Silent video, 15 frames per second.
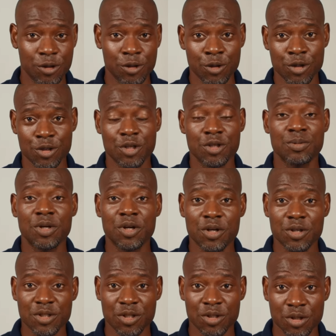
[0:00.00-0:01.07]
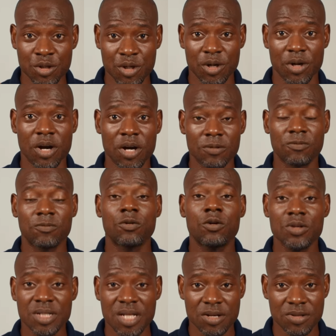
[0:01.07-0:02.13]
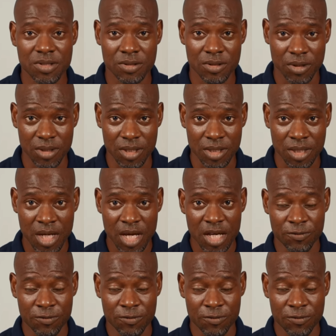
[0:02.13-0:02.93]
you know it's going to be costing you around $4,000.